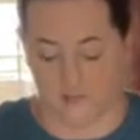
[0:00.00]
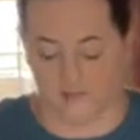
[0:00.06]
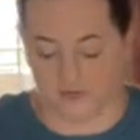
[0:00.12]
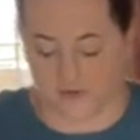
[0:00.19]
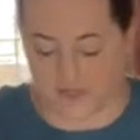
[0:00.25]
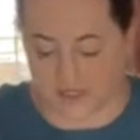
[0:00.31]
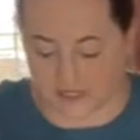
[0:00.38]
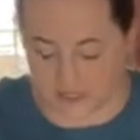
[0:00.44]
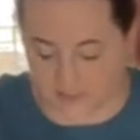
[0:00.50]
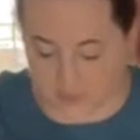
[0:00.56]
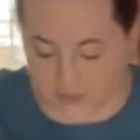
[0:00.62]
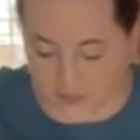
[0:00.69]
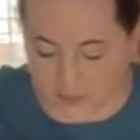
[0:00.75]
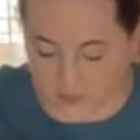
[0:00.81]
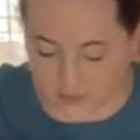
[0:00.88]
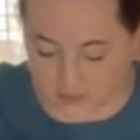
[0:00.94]
For these
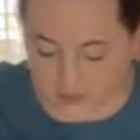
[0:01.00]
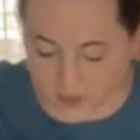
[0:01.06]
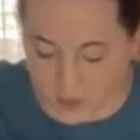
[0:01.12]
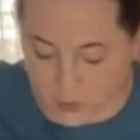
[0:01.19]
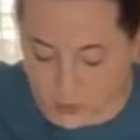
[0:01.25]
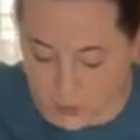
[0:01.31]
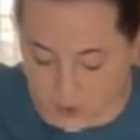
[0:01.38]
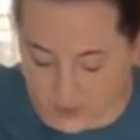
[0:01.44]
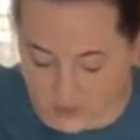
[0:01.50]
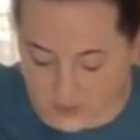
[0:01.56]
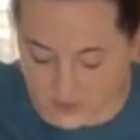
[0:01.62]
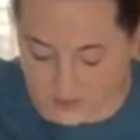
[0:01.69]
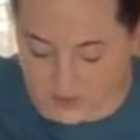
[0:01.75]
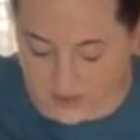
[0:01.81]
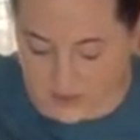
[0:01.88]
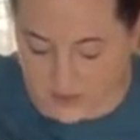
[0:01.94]
smoothie bowls, you want it
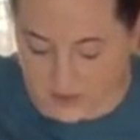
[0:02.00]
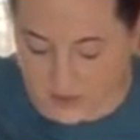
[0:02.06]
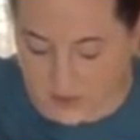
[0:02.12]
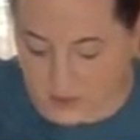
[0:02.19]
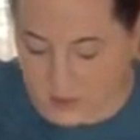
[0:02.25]
to be